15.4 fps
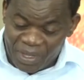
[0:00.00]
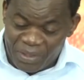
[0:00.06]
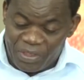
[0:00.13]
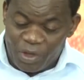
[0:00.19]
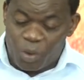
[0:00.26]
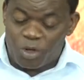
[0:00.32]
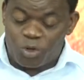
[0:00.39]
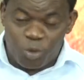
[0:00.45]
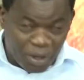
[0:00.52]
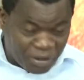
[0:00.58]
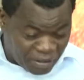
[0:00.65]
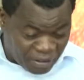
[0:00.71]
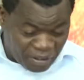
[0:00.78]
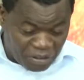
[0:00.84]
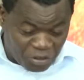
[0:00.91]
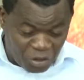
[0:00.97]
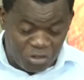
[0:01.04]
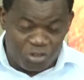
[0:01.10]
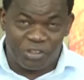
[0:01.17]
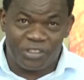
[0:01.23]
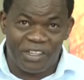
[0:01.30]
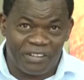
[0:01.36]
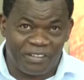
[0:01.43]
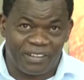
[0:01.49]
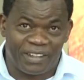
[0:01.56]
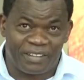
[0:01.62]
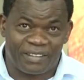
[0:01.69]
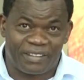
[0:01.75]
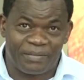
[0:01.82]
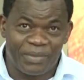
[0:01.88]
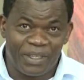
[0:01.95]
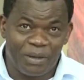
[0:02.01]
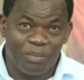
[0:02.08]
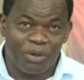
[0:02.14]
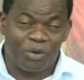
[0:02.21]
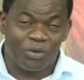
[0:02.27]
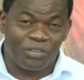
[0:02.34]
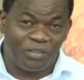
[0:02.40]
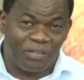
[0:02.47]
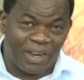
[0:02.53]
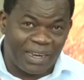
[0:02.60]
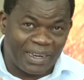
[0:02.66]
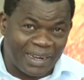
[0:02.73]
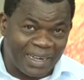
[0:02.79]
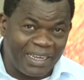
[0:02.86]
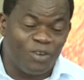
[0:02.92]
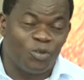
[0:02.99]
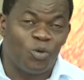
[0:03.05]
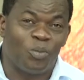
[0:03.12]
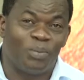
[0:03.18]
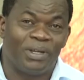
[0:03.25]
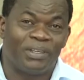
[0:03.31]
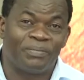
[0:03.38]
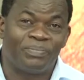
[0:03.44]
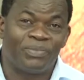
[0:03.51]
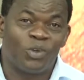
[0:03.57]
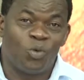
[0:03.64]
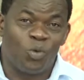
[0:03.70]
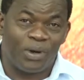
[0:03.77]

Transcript: They were to exercise social distance, because if an unclean woman,